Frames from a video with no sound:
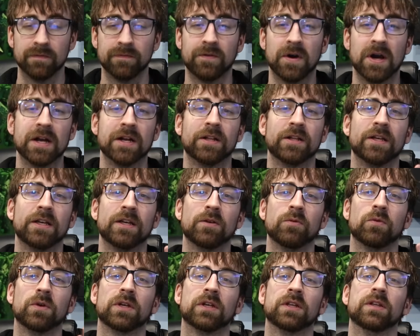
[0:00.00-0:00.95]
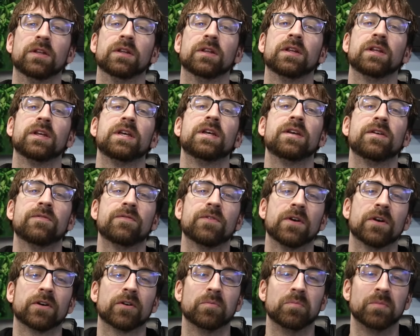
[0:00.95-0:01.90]
finally, we could leave
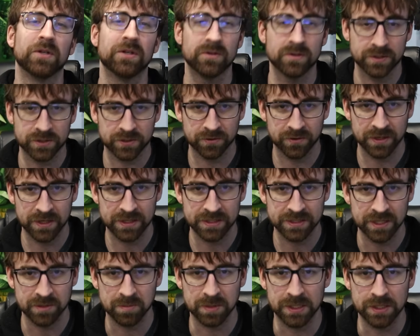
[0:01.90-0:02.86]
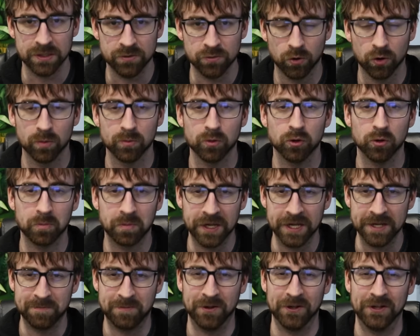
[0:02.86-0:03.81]
our computer screens and be normal
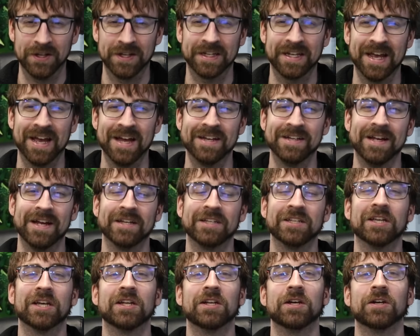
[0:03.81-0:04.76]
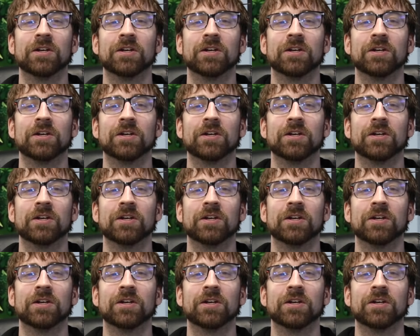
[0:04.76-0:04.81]
people again and get